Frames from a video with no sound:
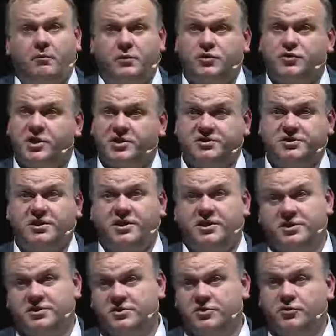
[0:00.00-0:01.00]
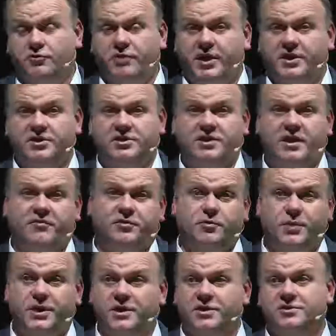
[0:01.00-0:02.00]
trustees and directors have to
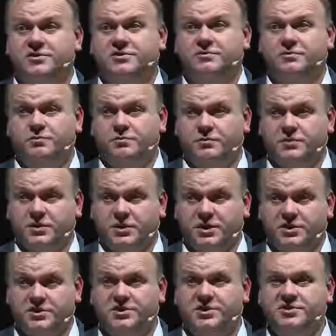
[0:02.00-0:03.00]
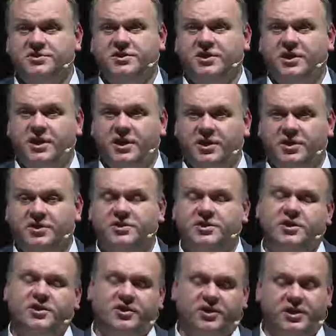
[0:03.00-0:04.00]
be consistently and
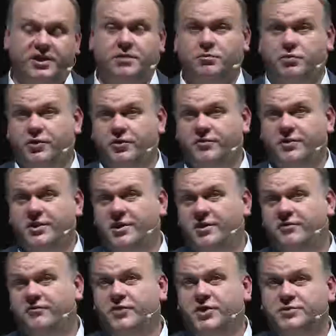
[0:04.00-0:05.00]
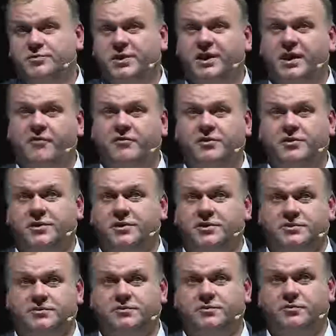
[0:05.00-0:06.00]
continually improving their investment
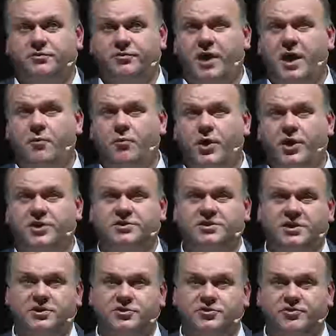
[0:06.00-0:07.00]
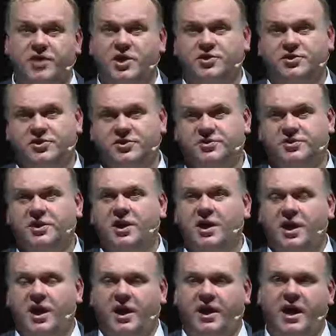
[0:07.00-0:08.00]
governance frameworks and structures
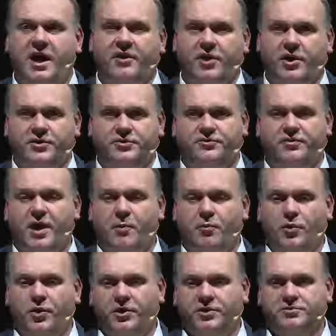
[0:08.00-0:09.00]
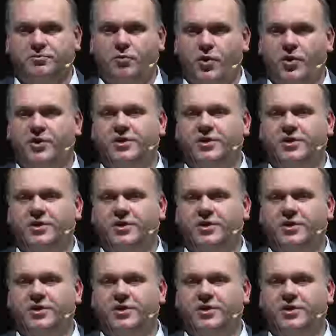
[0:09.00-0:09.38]
and how those frameworks work